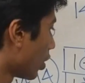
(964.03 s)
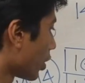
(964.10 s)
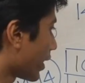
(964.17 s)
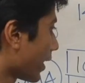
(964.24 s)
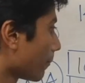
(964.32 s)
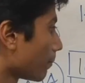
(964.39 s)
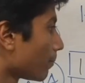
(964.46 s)

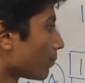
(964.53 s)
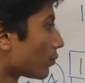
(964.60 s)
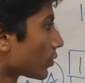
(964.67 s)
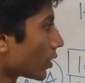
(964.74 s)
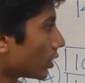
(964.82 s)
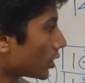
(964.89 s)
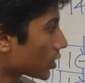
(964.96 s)
Okay,
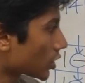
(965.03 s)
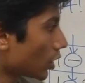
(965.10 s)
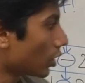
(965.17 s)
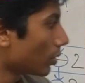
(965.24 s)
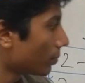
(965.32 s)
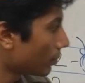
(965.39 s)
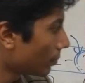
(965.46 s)

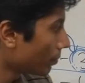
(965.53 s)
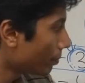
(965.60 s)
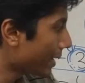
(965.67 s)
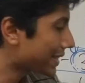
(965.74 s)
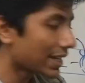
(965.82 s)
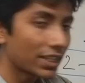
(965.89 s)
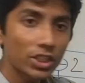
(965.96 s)
so
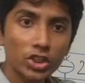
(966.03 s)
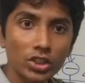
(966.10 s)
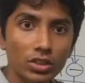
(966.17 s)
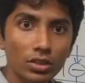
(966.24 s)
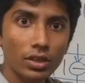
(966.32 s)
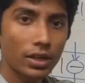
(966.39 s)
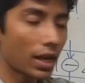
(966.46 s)
base
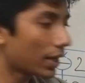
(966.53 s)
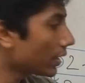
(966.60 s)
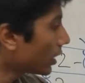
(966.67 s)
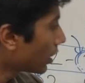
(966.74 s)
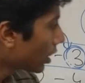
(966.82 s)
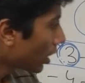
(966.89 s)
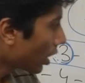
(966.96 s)
condition done,